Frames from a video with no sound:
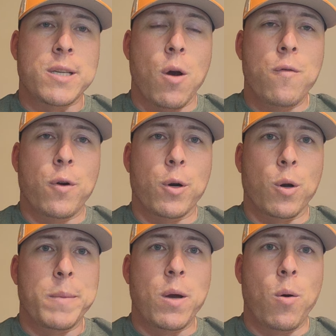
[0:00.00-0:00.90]
is over are
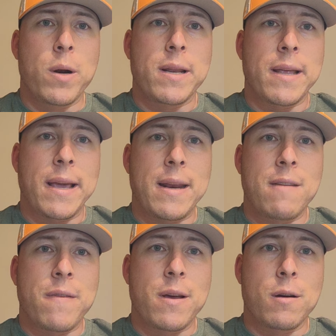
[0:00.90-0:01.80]
going to be going in the
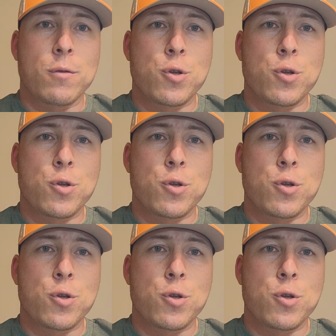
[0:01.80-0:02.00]
NFL,